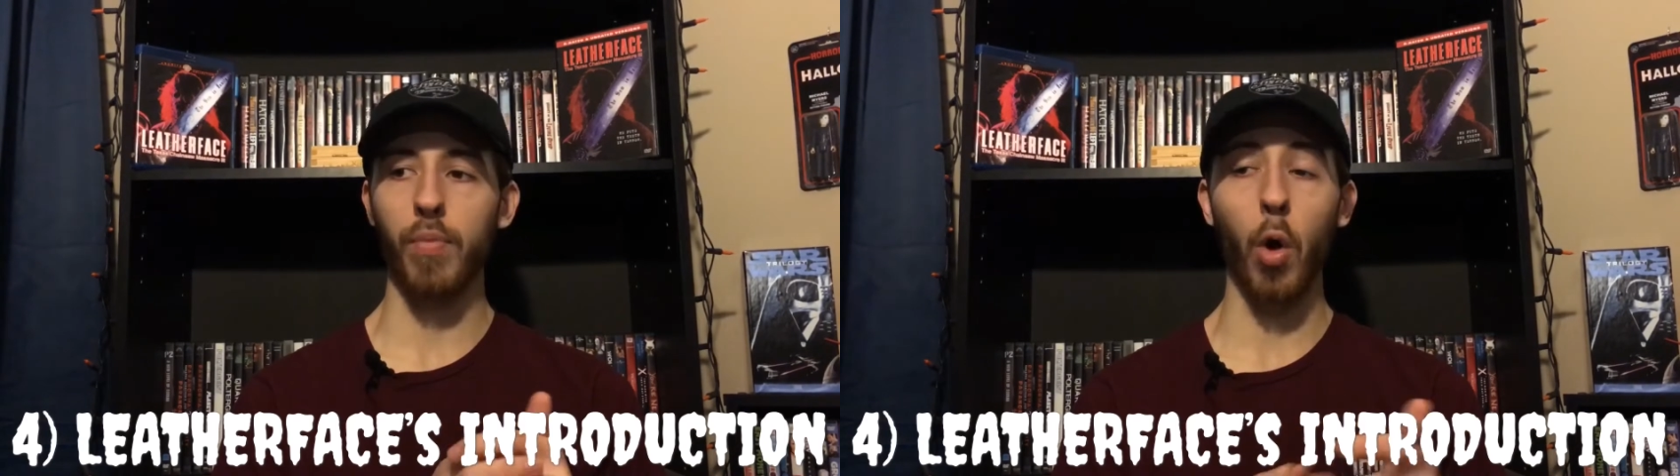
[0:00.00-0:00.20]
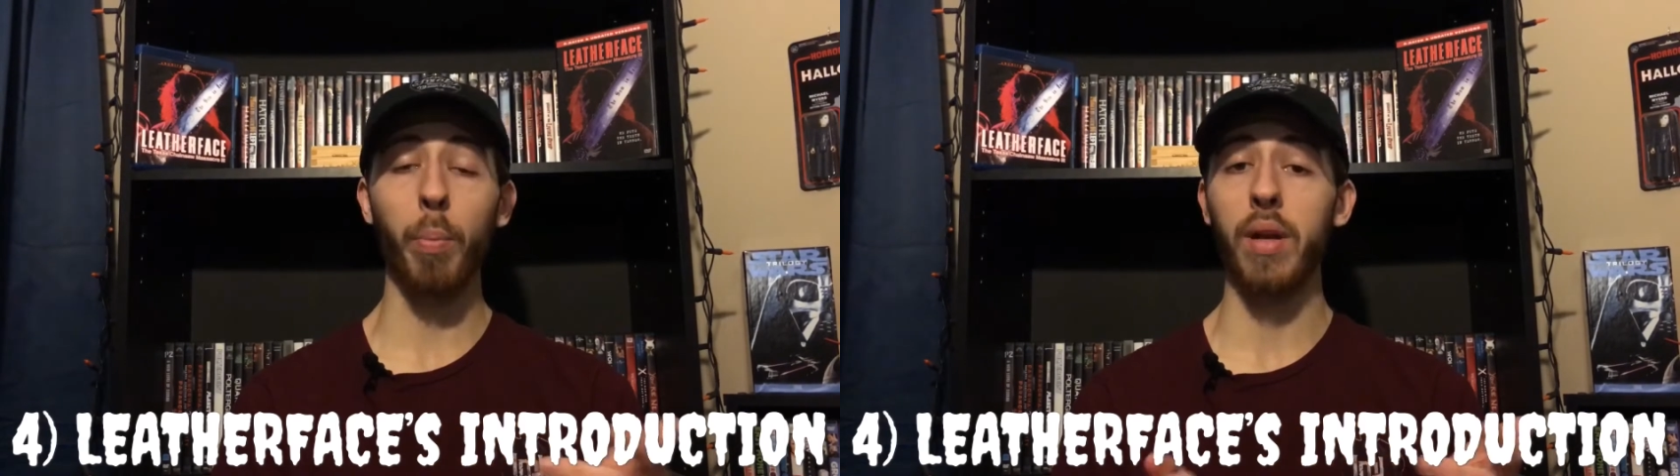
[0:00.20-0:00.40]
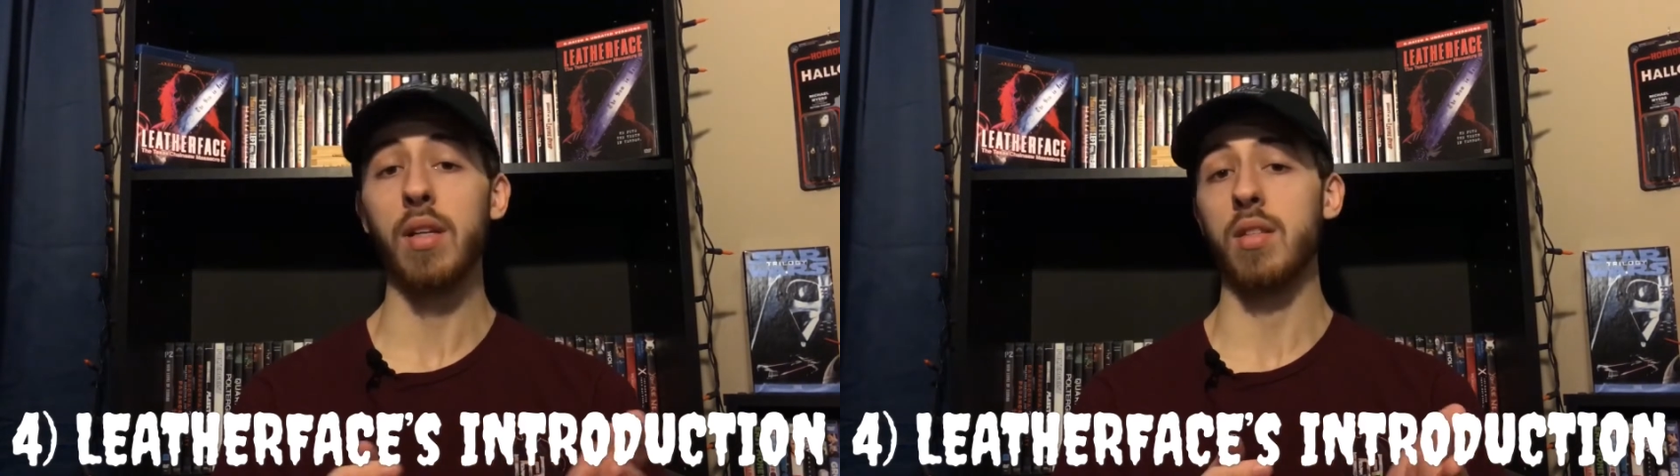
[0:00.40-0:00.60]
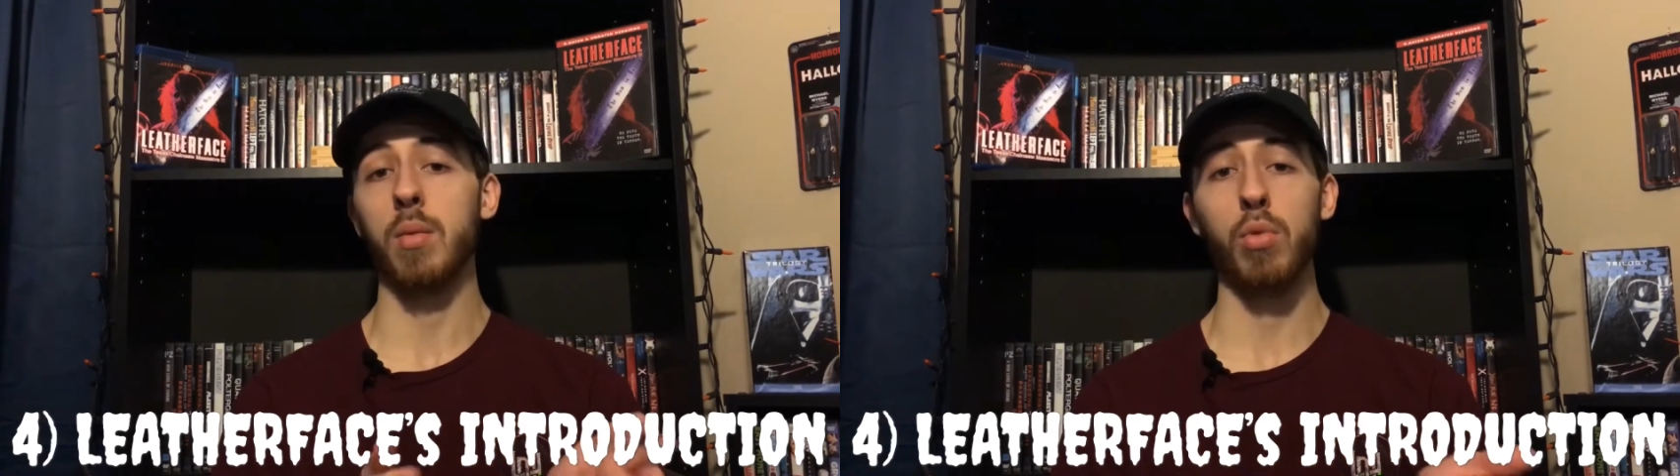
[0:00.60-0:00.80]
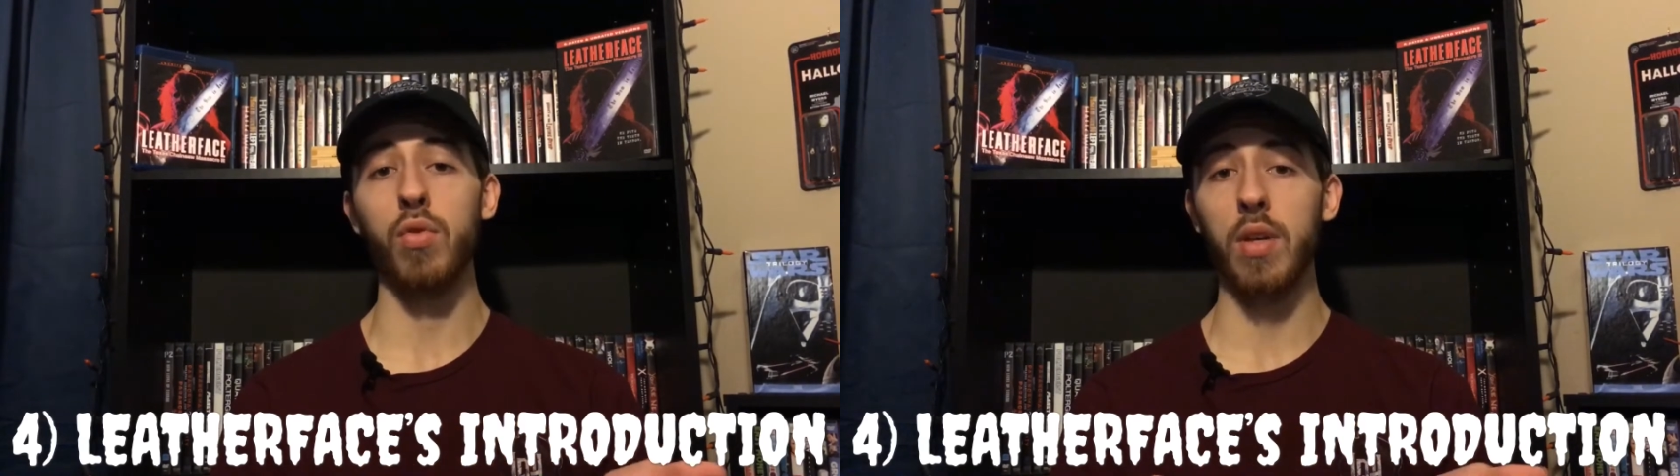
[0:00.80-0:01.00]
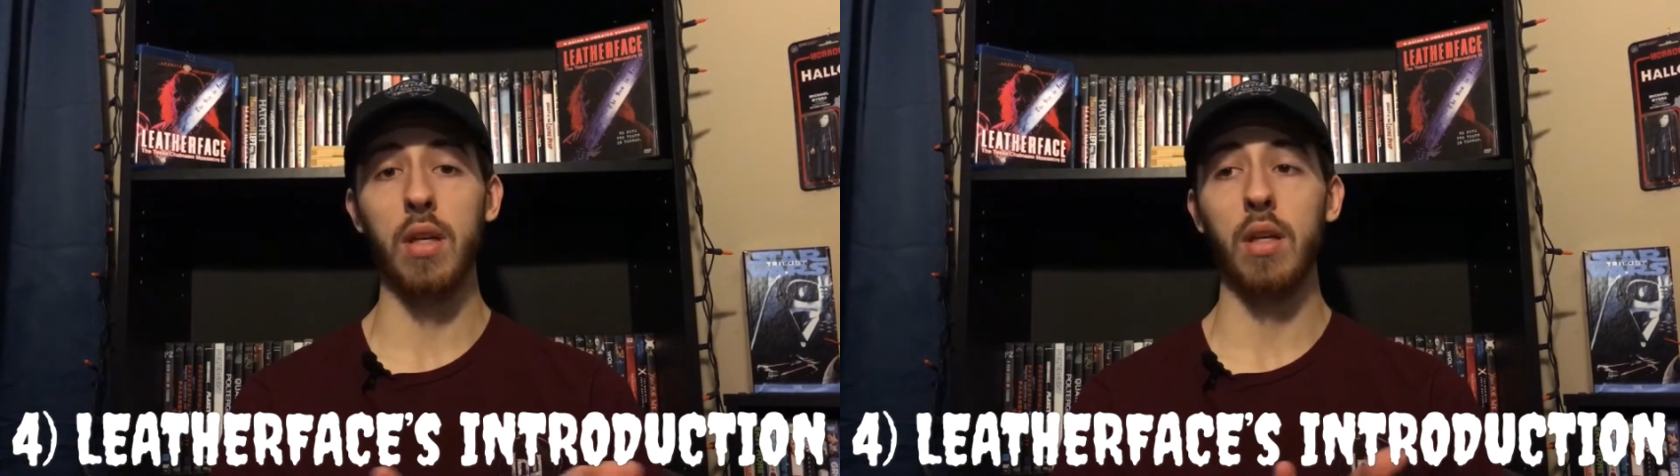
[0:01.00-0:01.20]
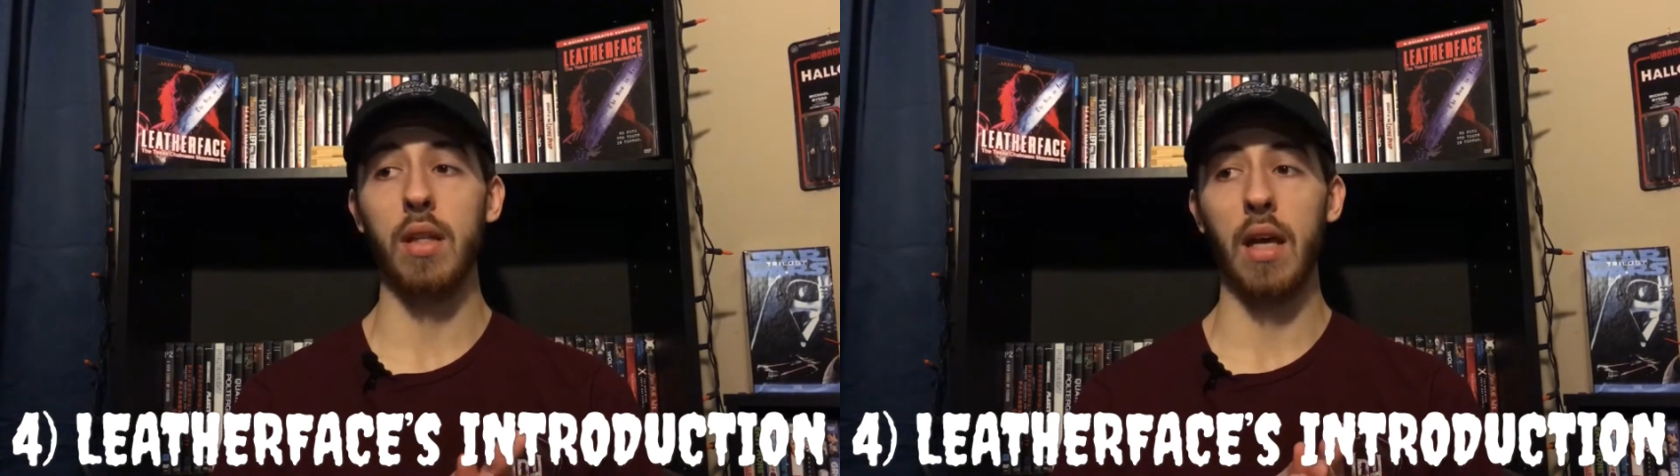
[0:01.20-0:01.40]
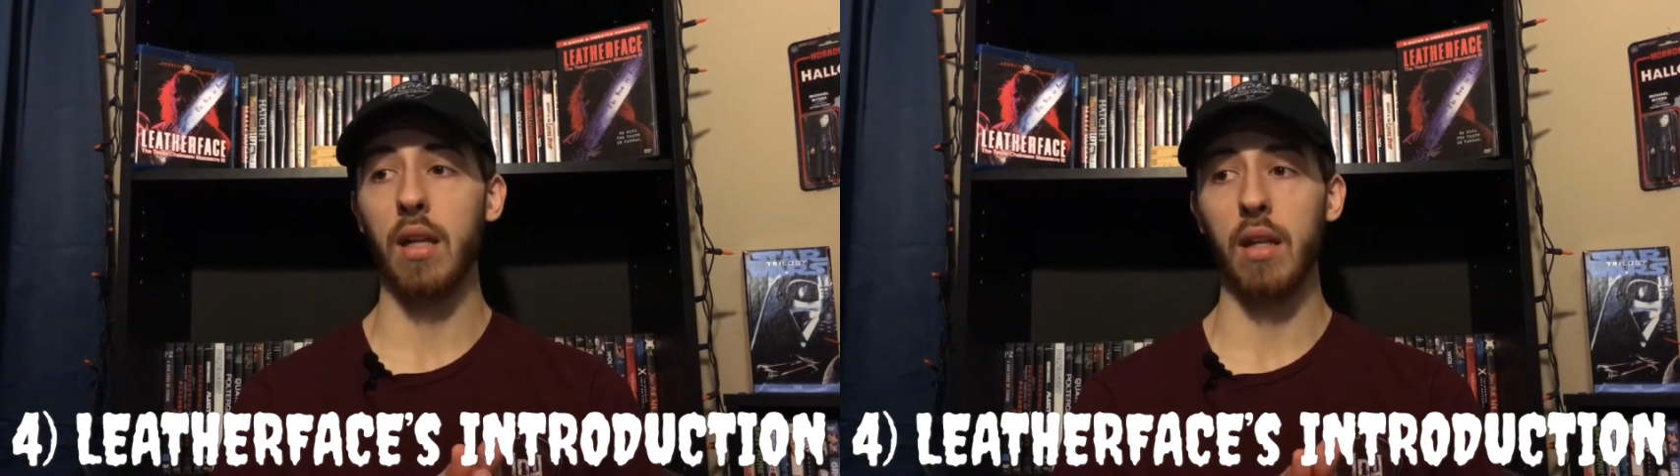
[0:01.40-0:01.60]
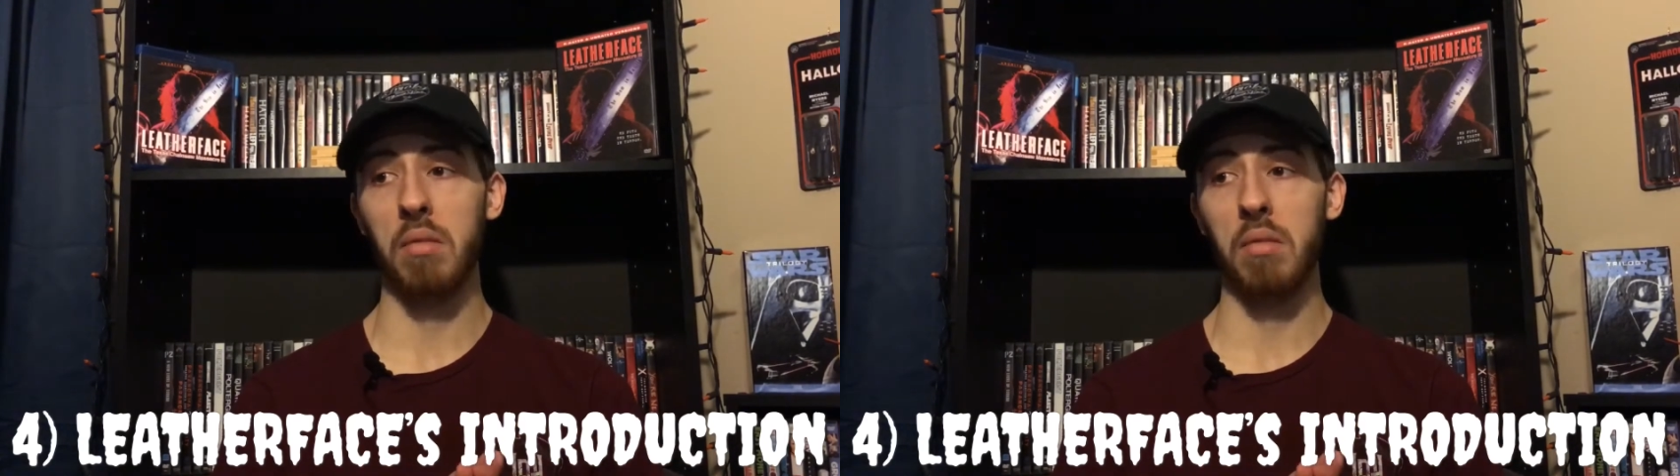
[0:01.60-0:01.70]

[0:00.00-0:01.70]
openings of the movie that